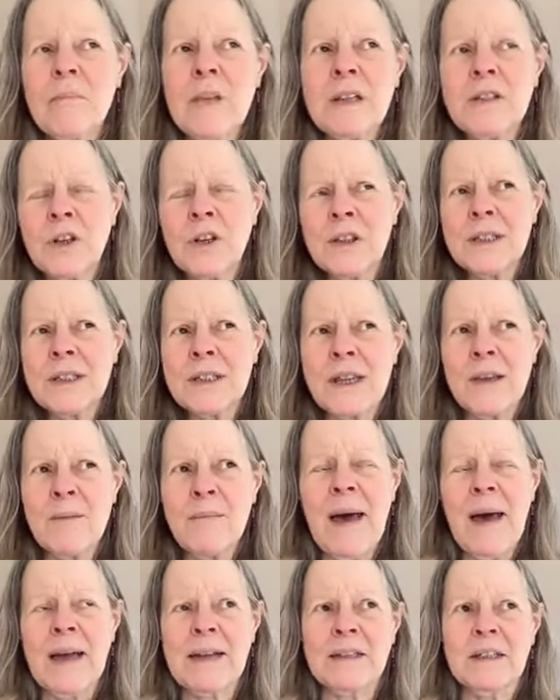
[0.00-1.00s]
So let's get
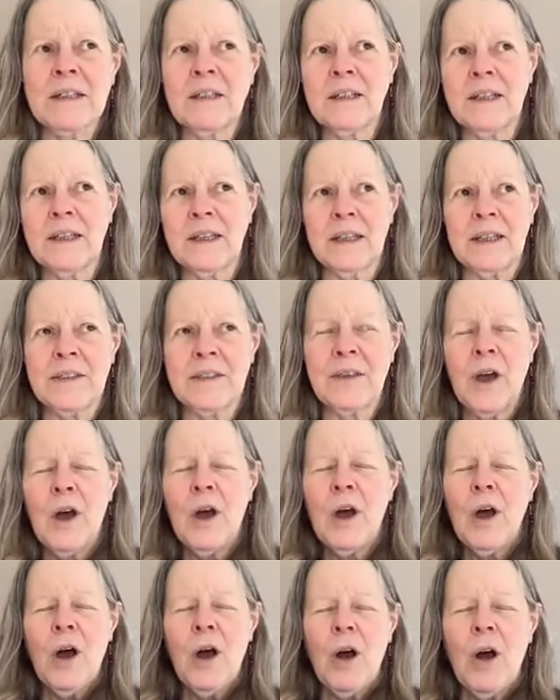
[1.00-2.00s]
back to Lilith.
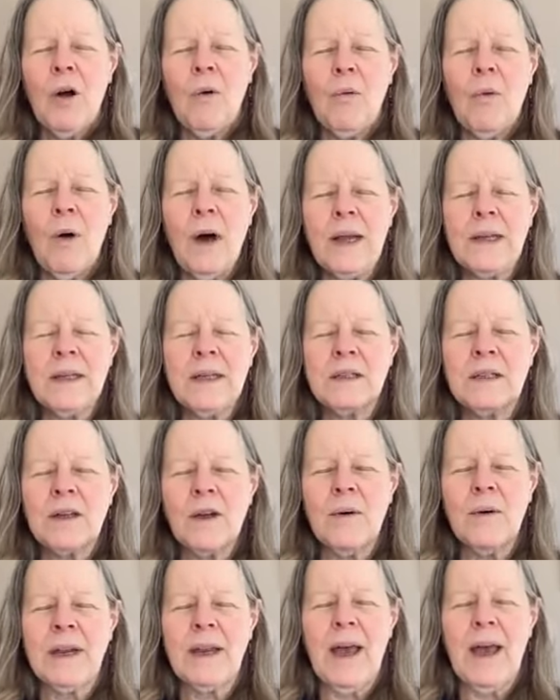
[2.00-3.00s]
What is
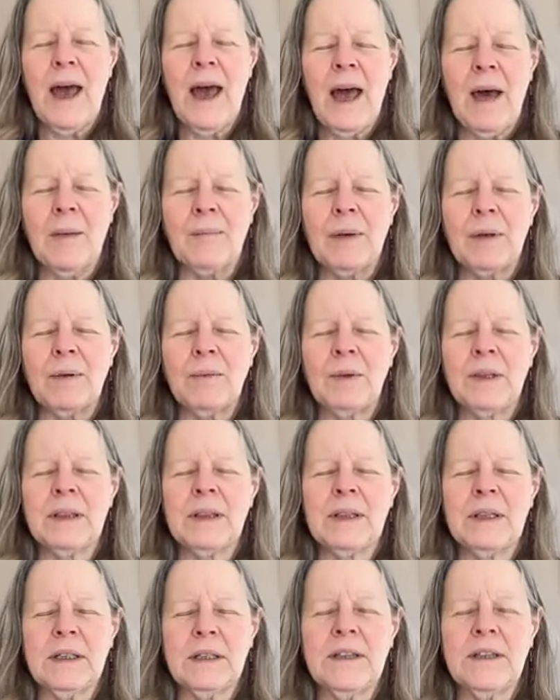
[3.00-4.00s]
going to happen with
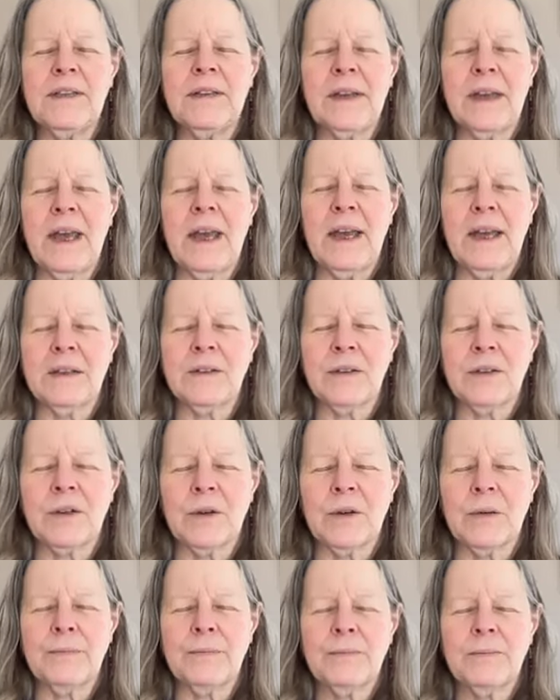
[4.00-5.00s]
Lilith in
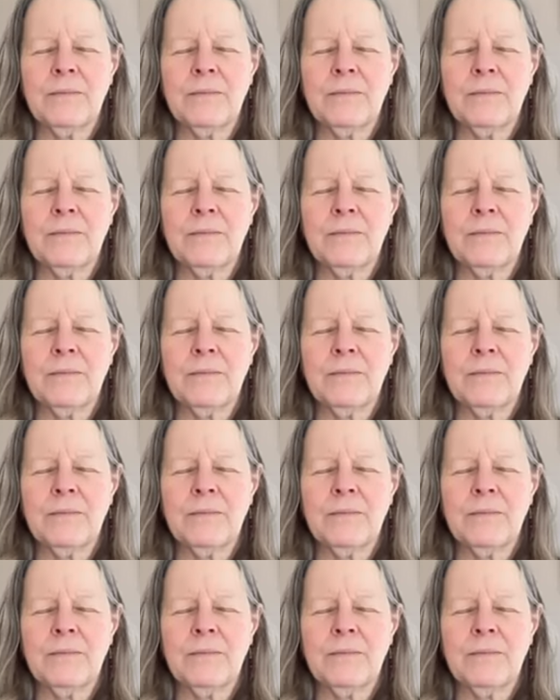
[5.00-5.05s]
Cancer?